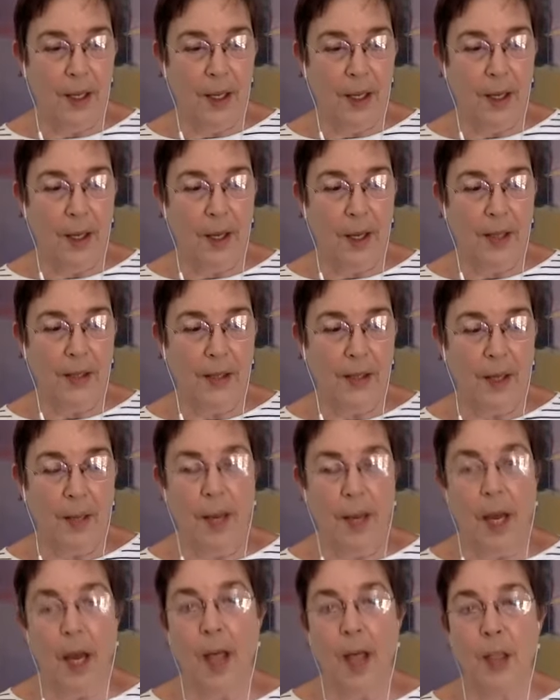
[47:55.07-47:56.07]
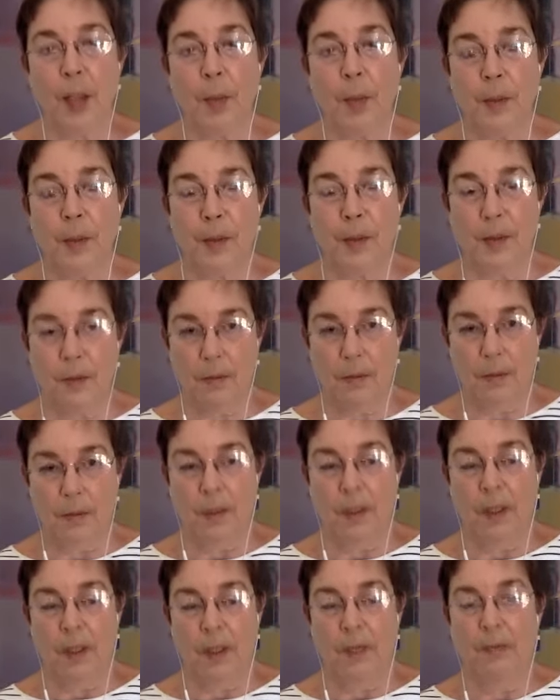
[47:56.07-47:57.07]
I'd say my hospice
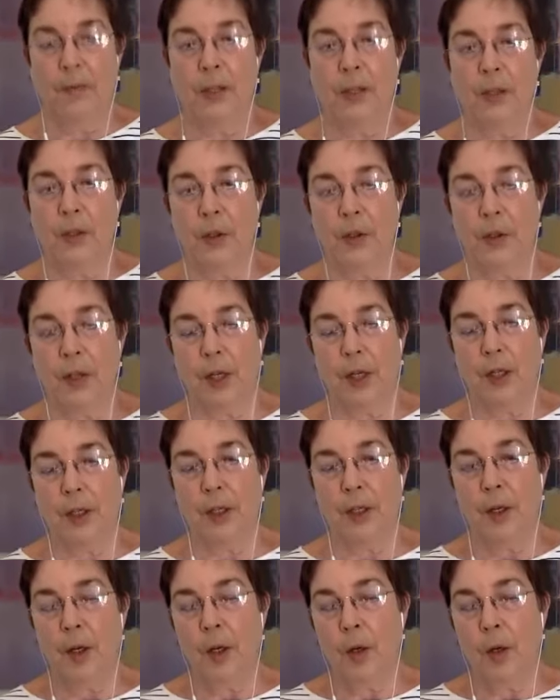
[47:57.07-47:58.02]
adventure started